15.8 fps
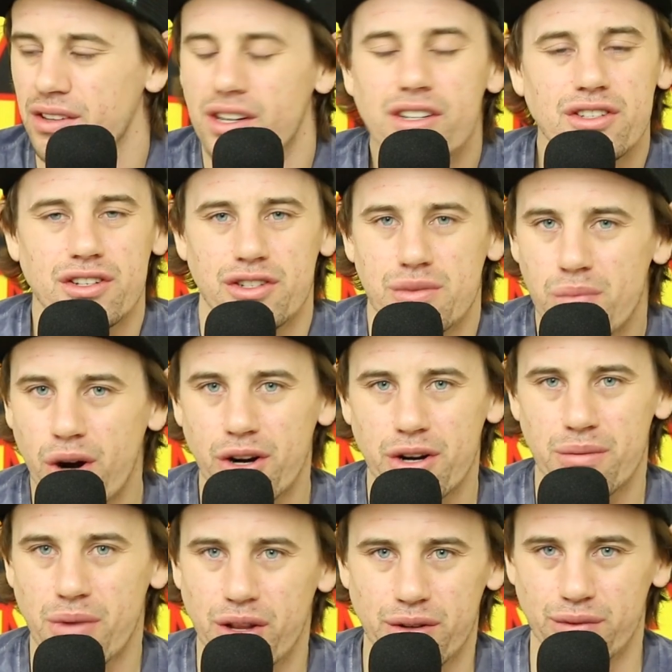There's a
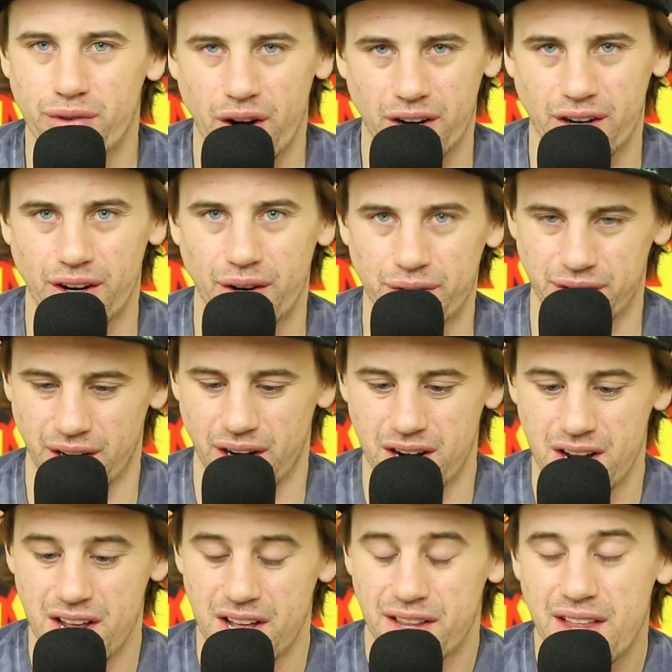smarter motherfucker out there
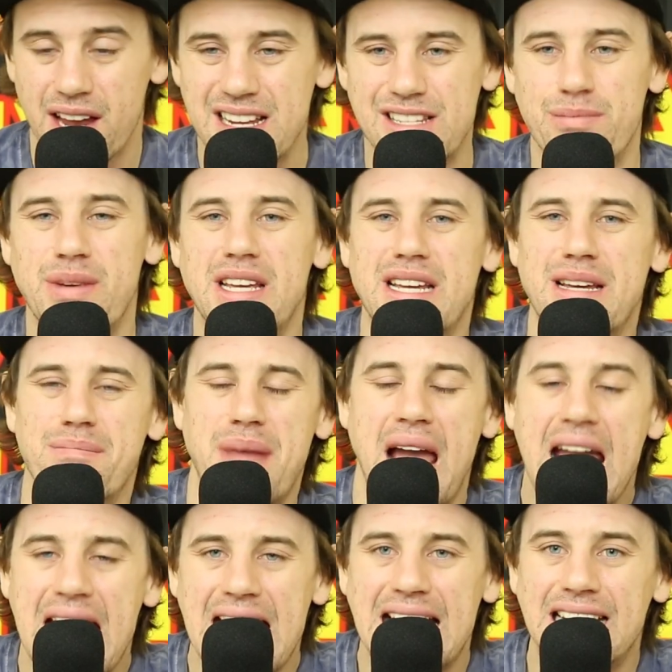that is being
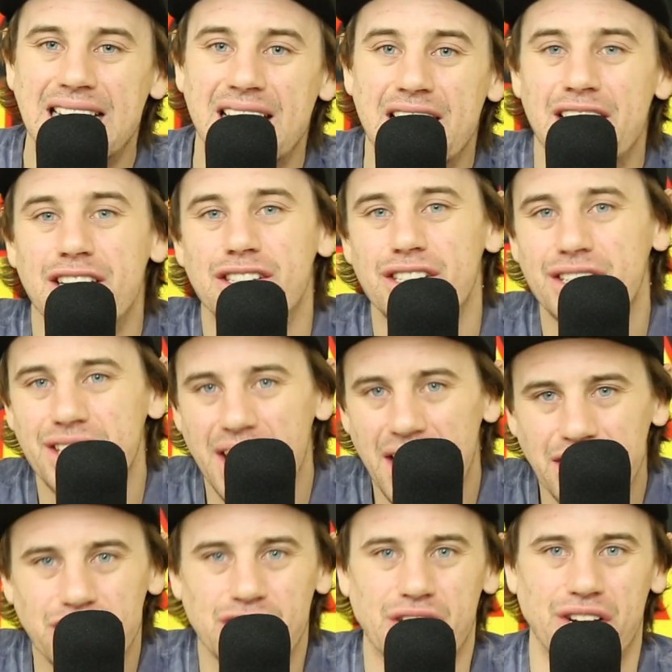paid to
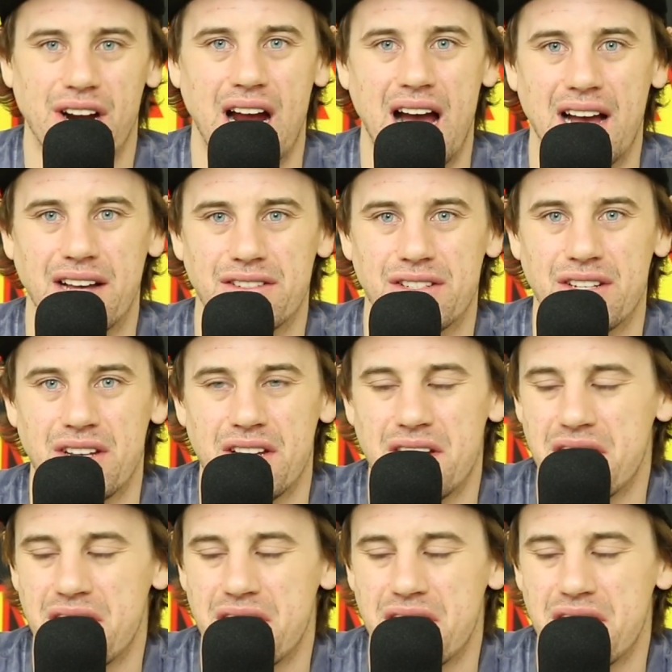catch your ass.